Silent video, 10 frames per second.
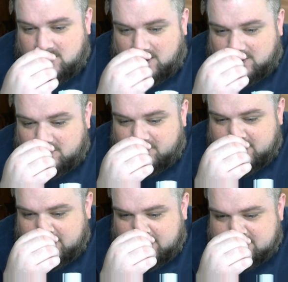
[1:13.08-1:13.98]
And I
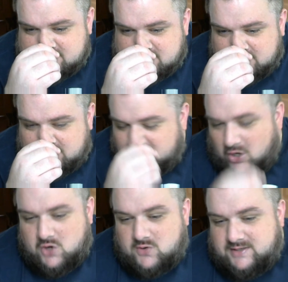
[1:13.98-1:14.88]
think it's
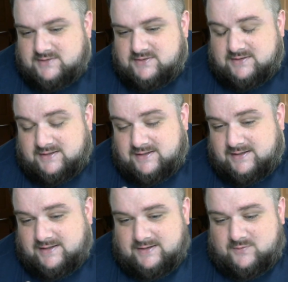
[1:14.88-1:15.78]
not only
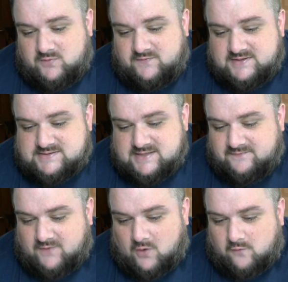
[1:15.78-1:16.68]
with his
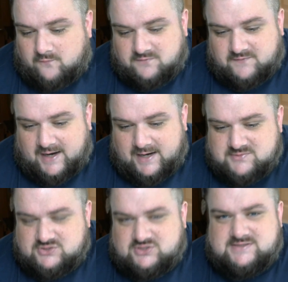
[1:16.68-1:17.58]
involvement with
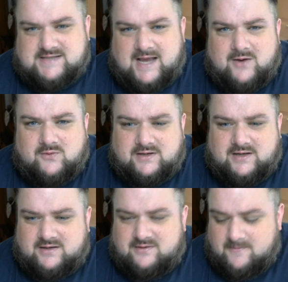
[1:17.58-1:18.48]
games such as
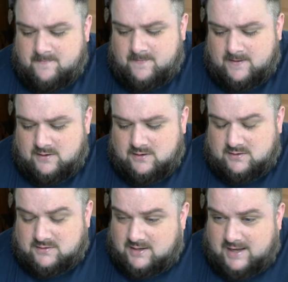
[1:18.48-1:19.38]
Zelda,
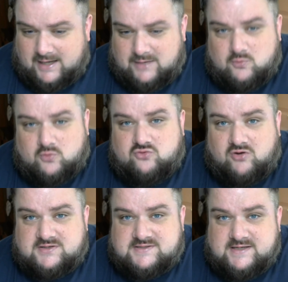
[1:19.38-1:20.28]
Animal
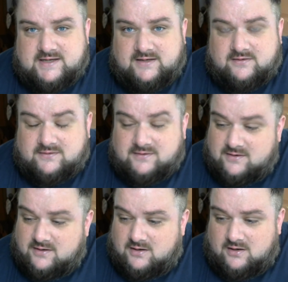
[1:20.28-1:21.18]
Crossing,
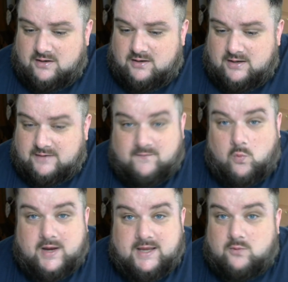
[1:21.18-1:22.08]
even
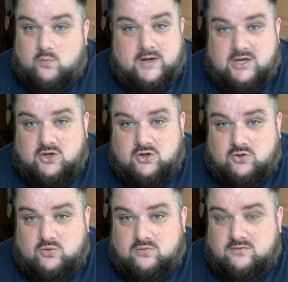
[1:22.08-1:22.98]
Wii and Wii
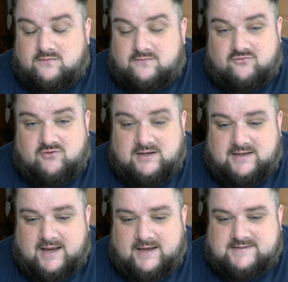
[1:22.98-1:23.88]
U,
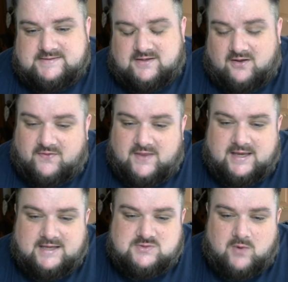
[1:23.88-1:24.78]
3DS. I
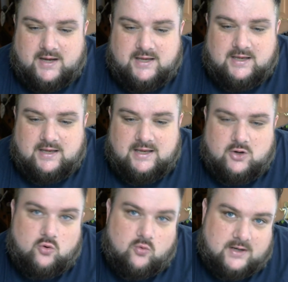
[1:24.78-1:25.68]
think it is a way
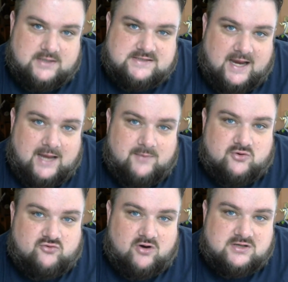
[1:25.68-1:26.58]
he always came
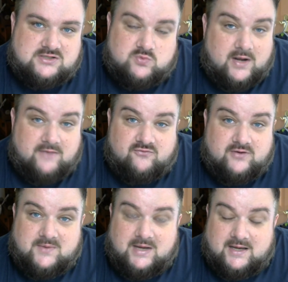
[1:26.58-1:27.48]
across whenever
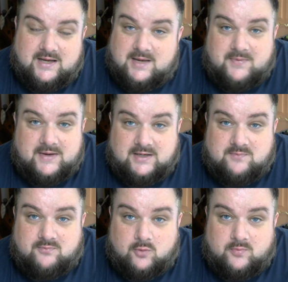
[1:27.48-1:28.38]
he appeared
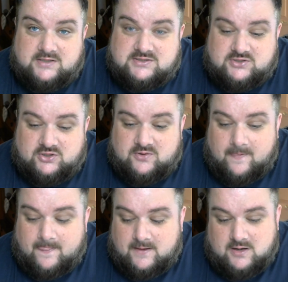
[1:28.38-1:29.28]
in public to do
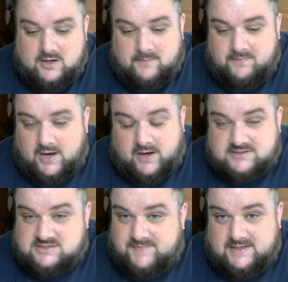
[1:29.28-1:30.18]
PR
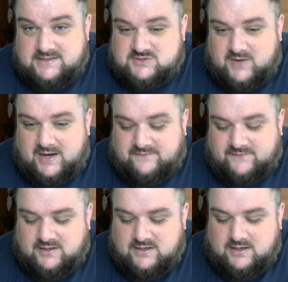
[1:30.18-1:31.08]
spins or
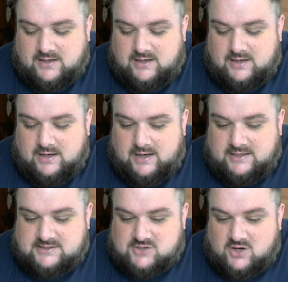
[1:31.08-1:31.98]
whatever.
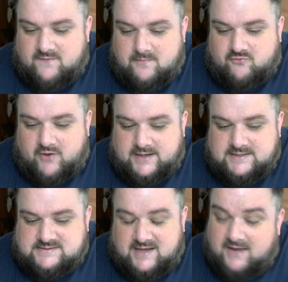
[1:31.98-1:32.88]
He sort of
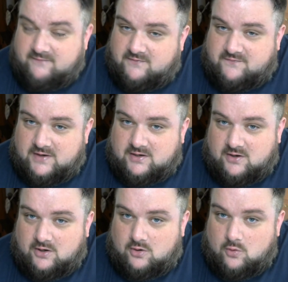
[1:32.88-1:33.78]
embraced everything
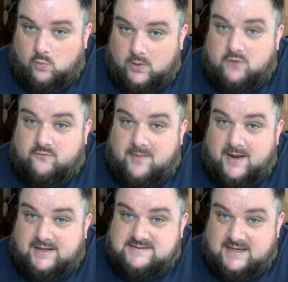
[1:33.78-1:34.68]
we love
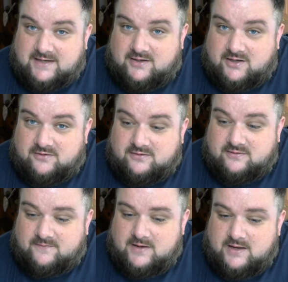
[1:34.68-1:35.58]
about Nintendo.
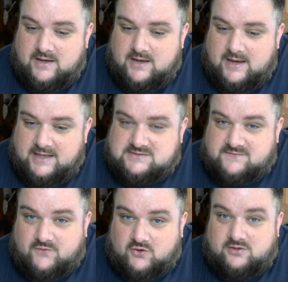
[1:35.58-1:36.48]
It's
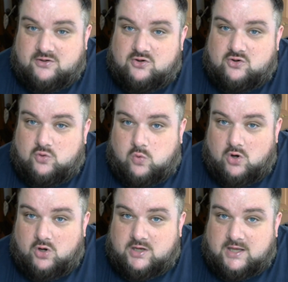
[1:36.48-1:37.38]
fun,
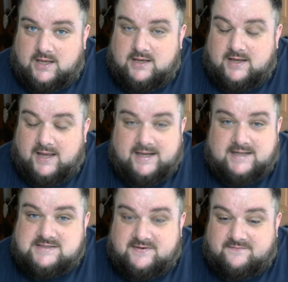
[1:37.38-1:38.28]
quirky,
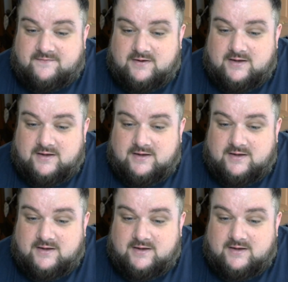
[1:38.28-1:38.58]
innovative,